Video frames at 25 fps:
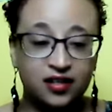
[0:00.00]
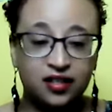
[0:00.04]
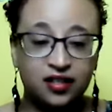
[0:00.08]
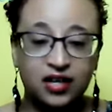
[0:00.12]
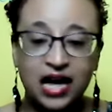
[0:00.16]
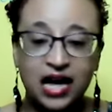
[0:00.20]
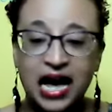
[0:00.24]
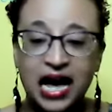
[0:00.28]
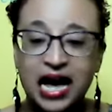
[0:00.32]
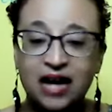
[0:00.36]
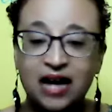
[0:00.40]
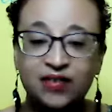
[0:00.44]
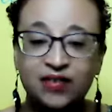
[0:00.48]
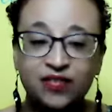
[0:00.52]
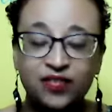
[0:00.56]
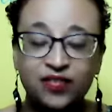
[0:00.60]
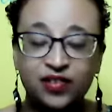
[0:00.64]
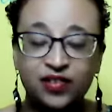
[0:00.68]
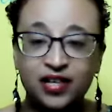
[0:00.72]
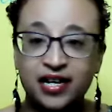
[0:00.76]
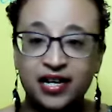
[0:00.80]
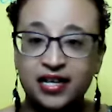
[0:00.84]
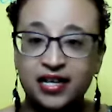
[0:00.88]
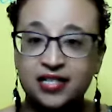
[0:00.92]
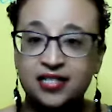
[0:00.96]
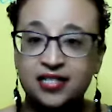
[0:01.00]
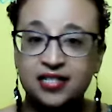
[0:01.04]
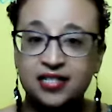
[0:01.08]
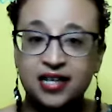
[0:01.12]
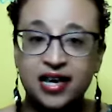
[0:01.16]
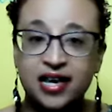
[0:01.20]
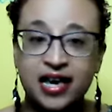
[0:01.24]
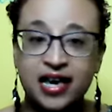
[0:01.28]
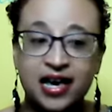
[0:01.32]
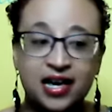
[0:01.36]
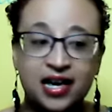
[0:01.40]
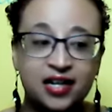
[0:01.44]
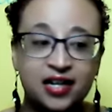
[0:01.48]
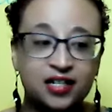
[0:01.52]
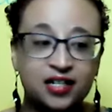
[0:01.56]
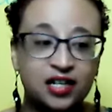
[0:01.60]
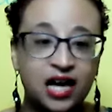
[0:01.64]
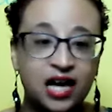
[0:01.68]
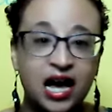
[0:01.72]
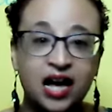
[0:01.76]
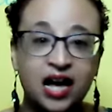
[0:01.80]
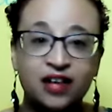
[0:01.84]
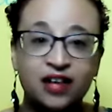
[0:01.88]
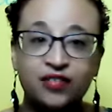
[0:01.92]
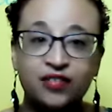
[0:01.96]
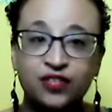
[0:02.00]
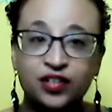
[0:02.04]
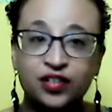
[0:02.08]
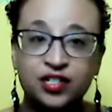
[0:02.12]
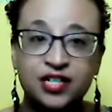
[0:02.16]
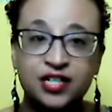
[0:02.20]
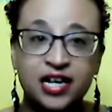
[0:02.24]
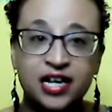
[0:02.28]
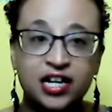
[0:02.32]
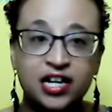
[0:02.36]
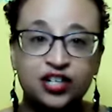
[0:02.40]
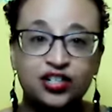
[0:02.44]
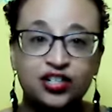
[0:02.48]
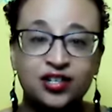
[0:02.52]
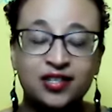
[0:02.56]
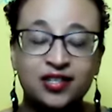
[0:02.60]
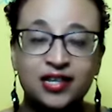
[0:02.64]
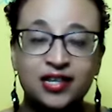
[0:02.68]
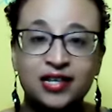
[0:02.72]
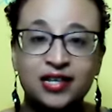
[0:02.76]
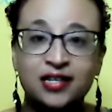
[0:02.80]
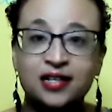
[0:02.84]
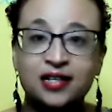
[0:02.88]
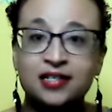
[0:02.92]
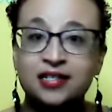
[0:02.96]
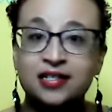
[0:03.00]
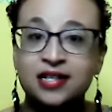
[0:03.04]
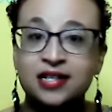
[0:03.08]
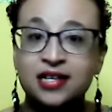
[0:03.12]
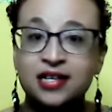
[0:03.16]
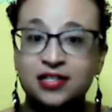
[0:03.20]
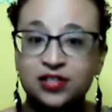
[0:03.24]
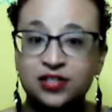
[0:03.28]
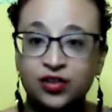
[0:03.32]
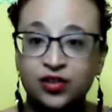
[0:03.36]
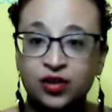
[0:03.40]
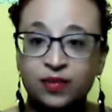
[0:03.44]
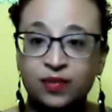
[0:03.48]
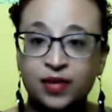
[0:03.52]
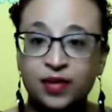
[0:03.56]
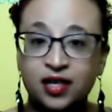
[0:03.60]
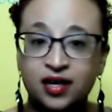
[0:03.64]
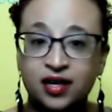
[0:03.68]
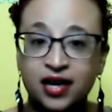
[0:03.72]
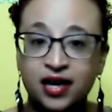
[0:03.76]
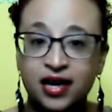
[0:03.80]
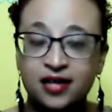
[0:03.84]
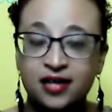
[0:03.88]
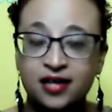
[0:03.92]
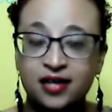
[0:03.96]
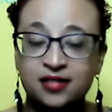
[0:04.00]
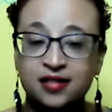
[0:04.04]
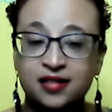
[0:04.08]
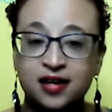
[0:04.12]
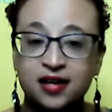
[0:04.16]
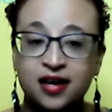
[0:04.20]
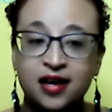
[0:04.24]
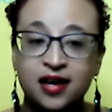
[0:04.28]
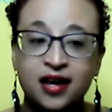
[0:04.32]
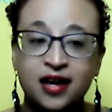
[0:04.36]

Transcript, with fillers: conflict and confrontation that doesn't necessarily be the case.